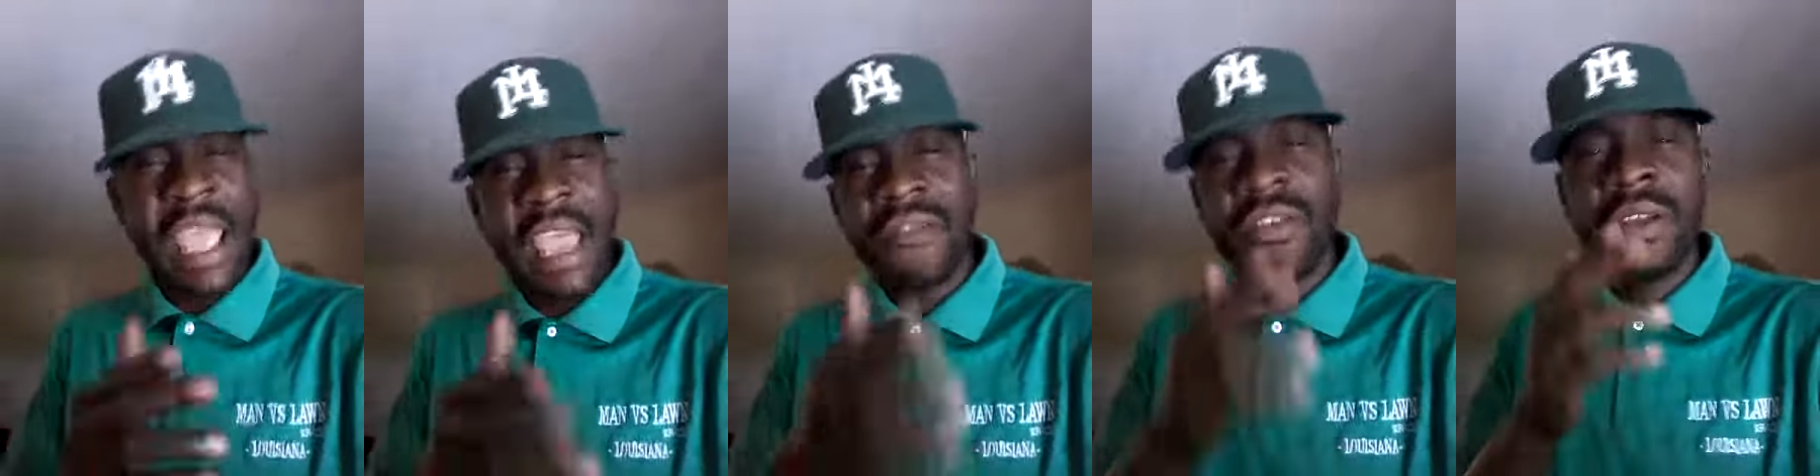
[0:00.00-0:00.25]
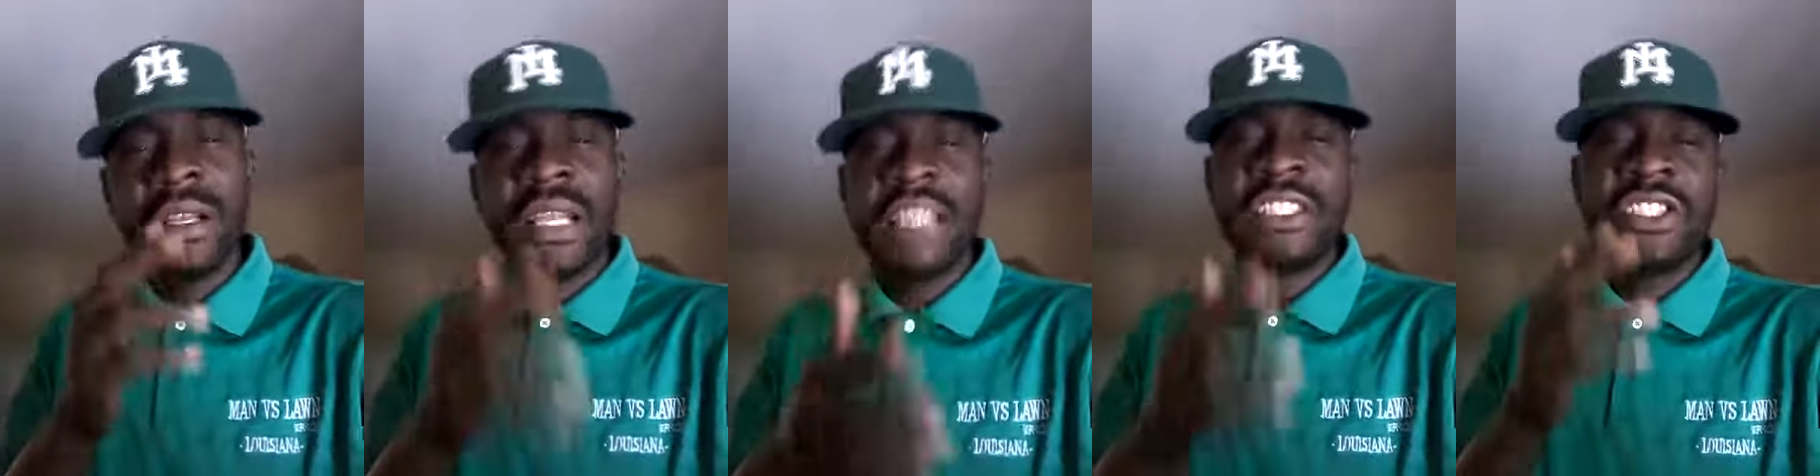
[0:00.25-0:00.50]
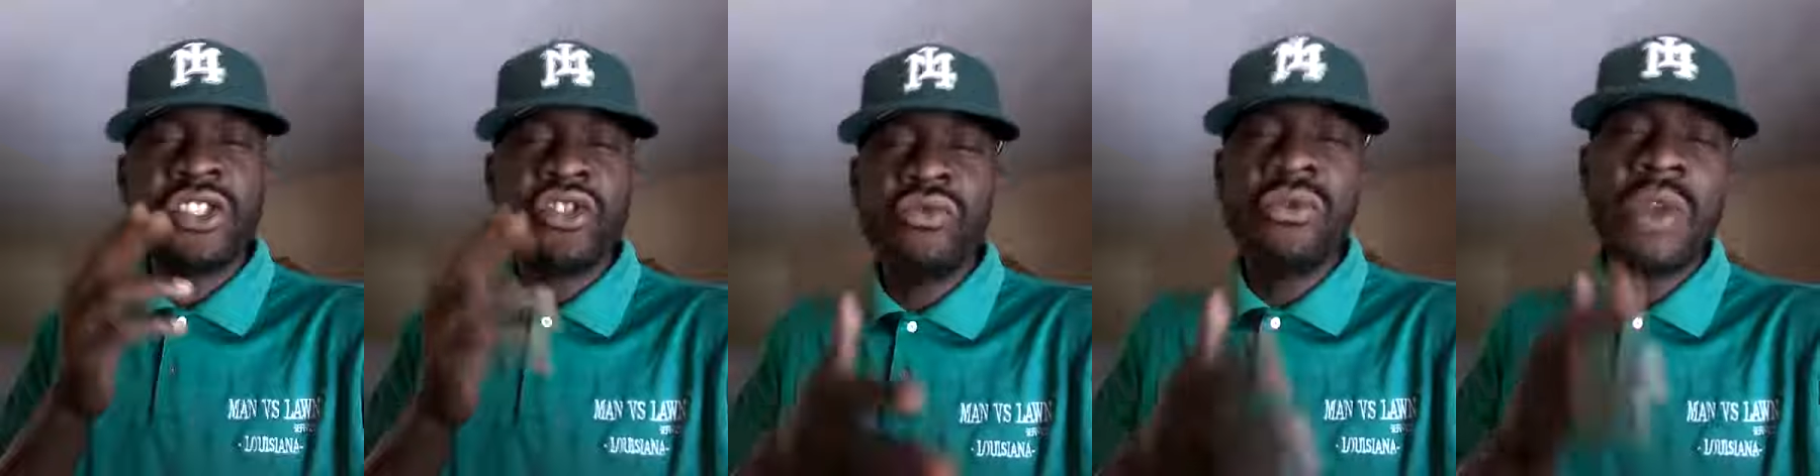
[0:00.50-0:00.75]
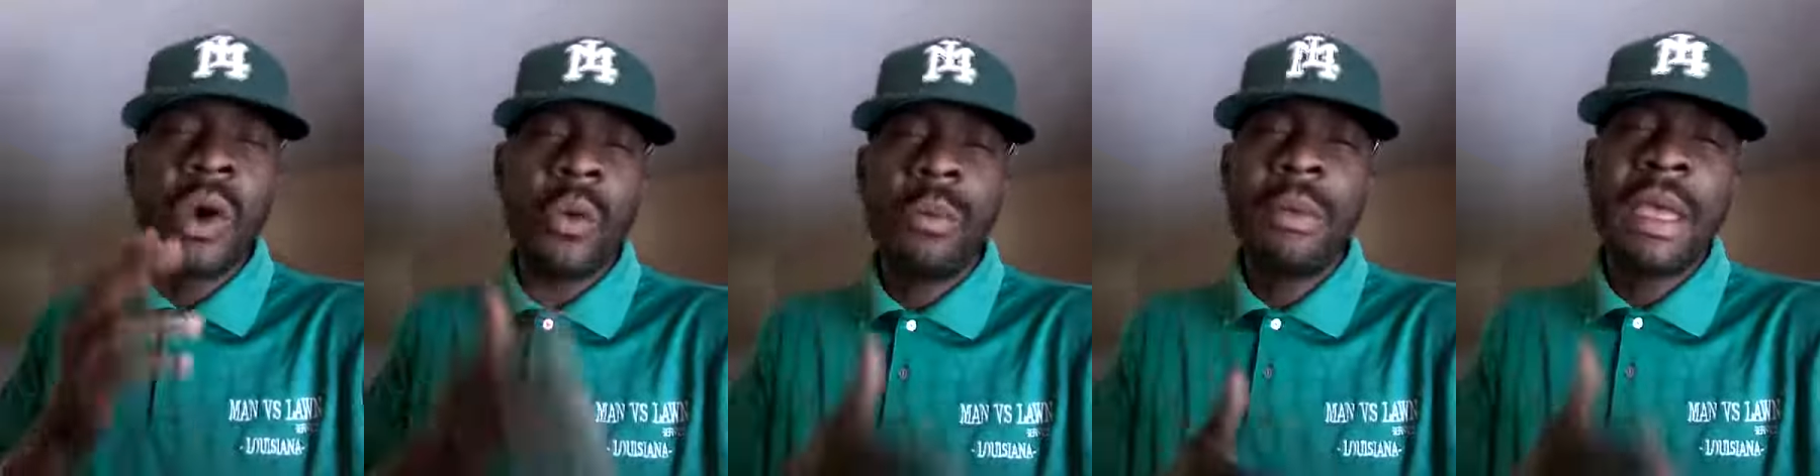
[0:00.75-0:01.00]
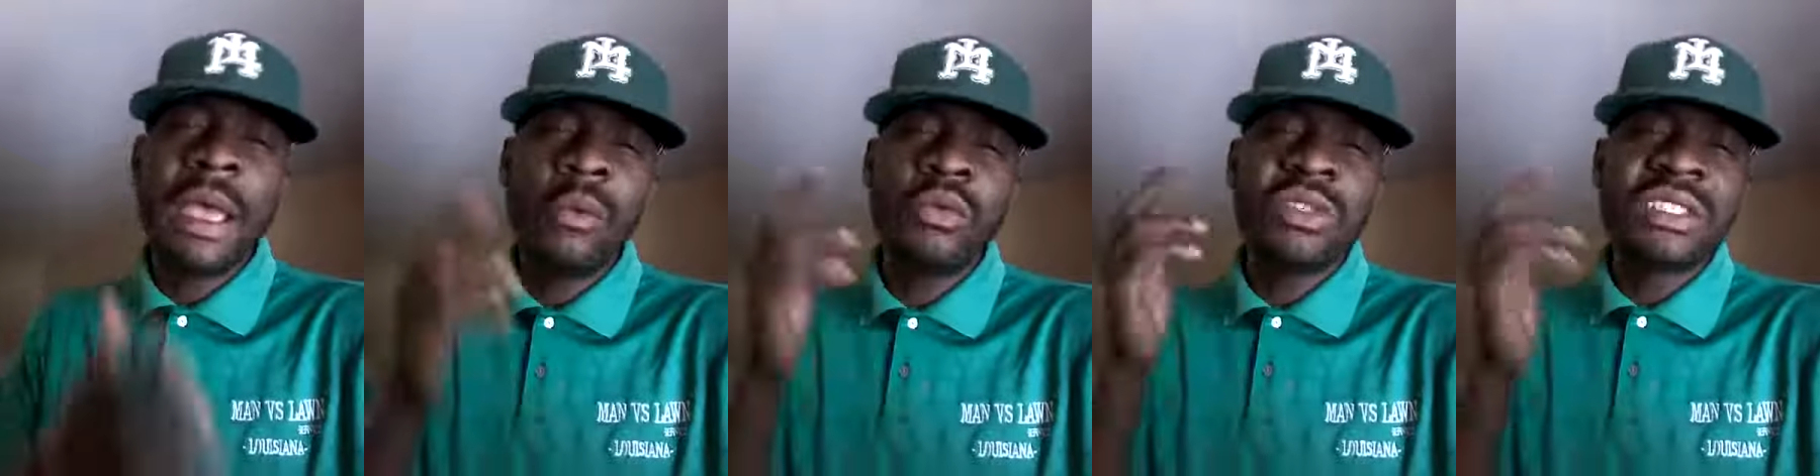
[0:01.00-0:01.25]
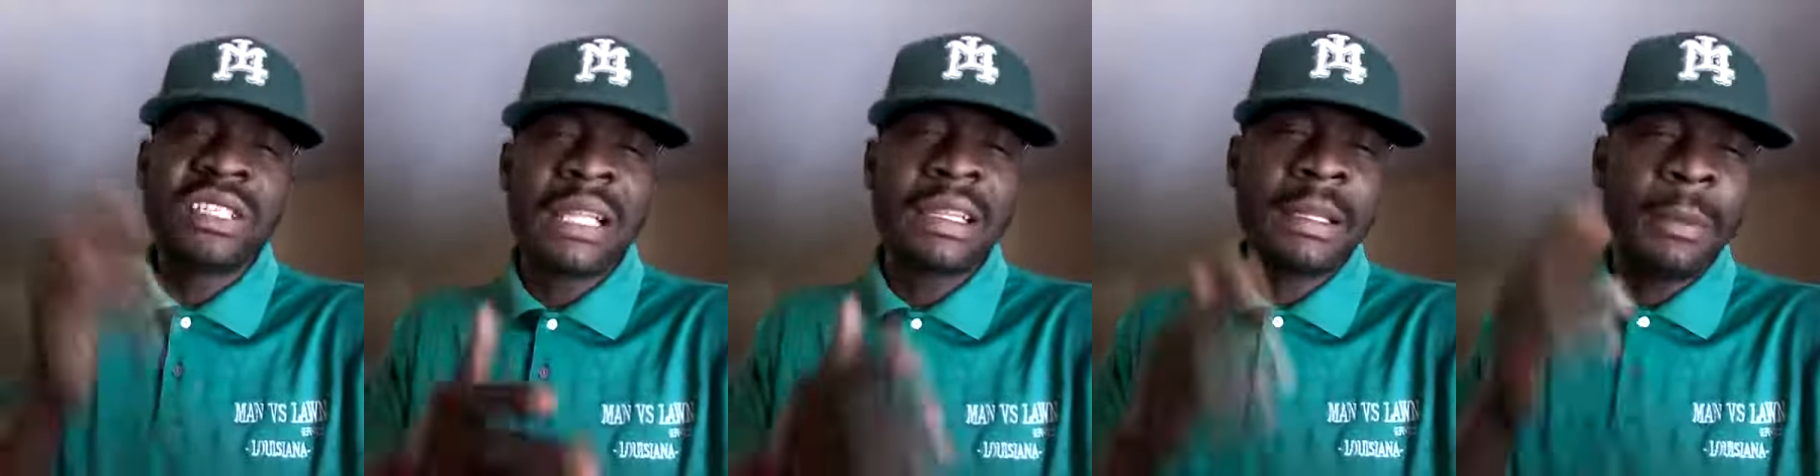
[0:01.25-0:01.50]
Every legend you know, man,
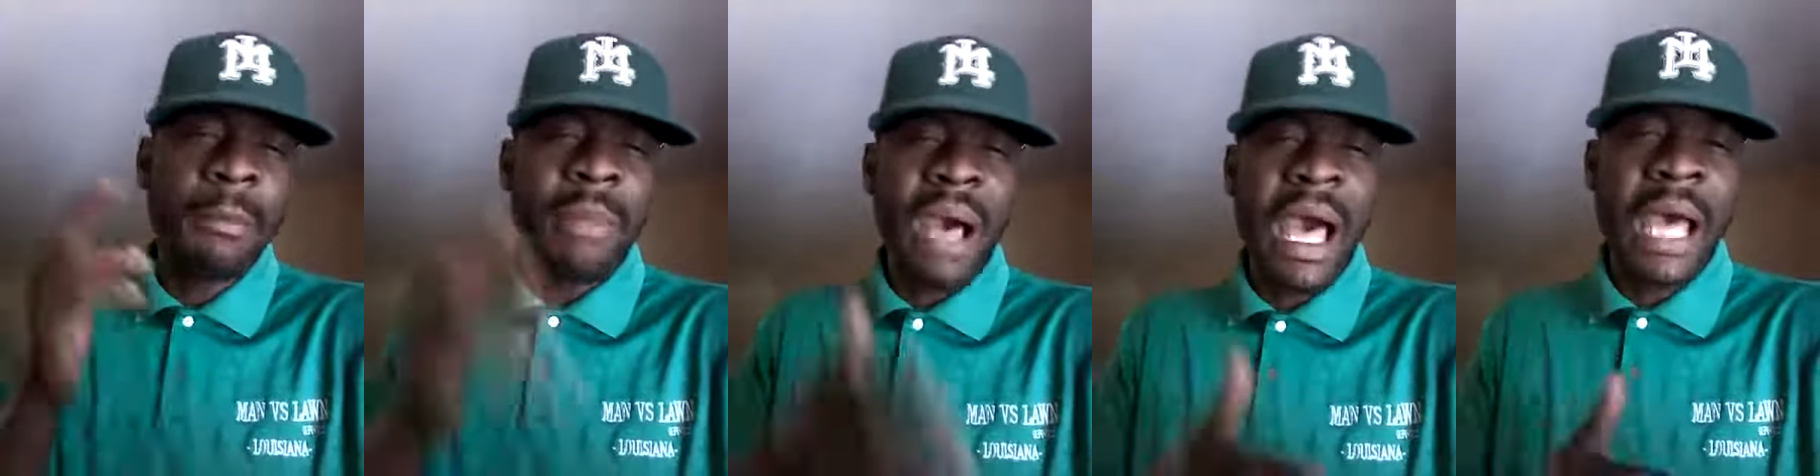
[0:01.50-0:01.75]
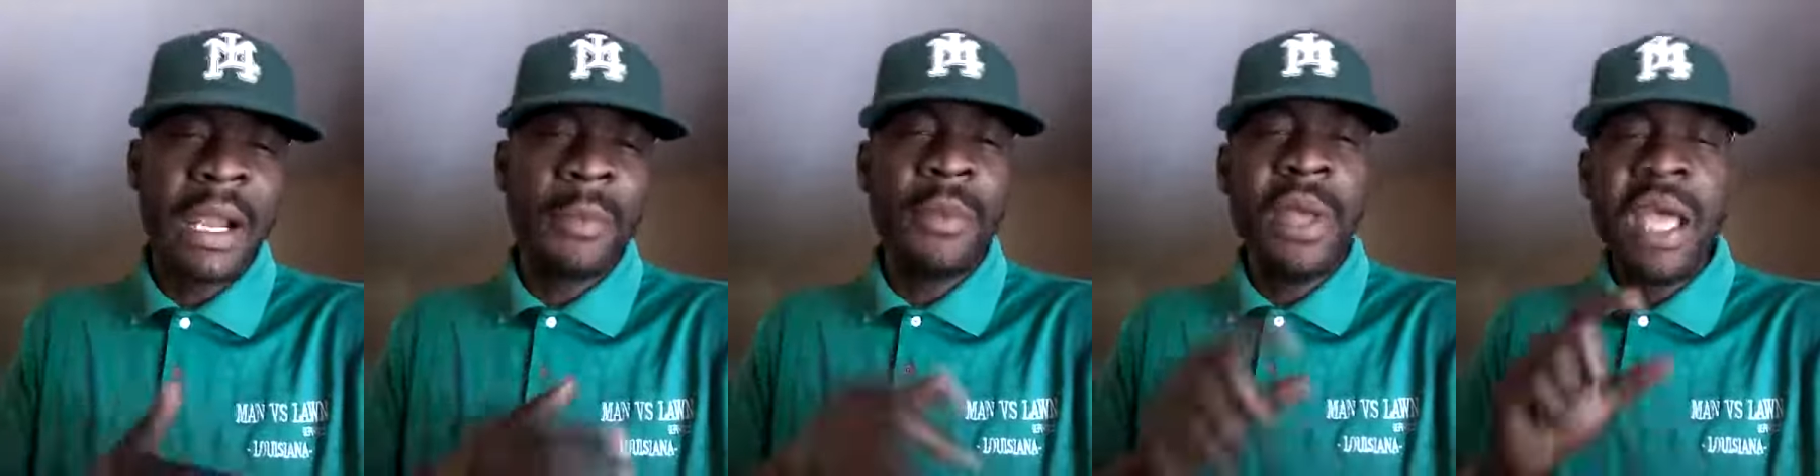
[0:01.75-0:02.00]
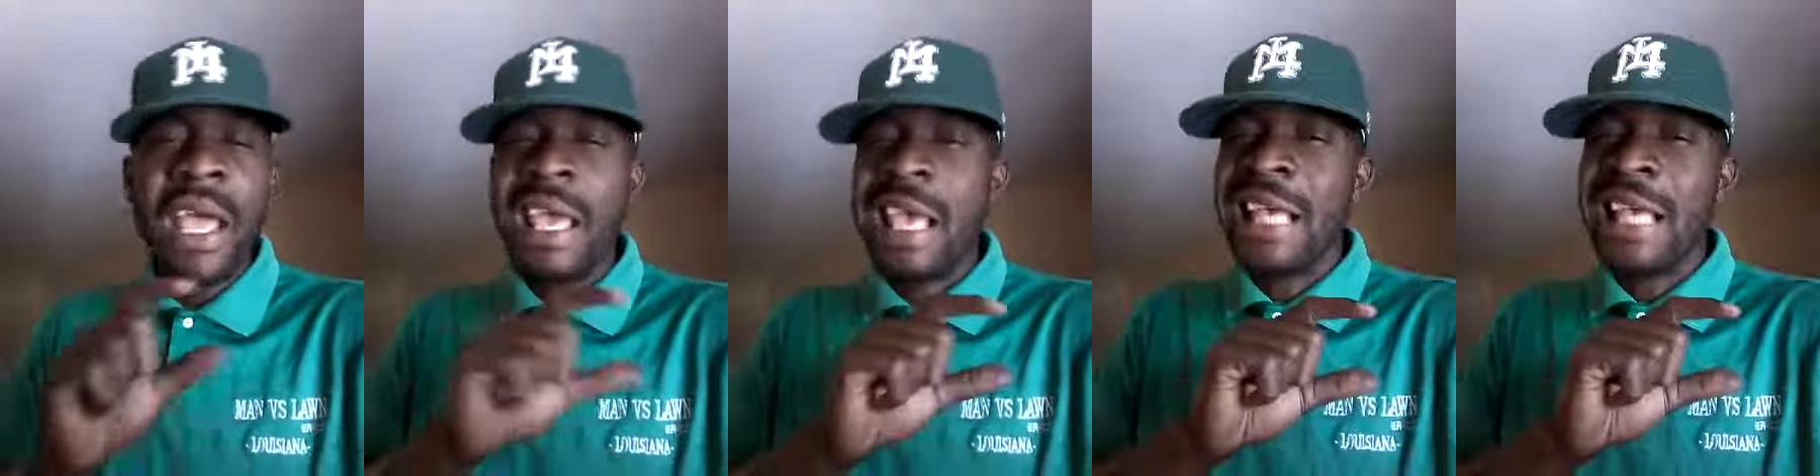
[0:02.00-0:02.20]
was at the bottom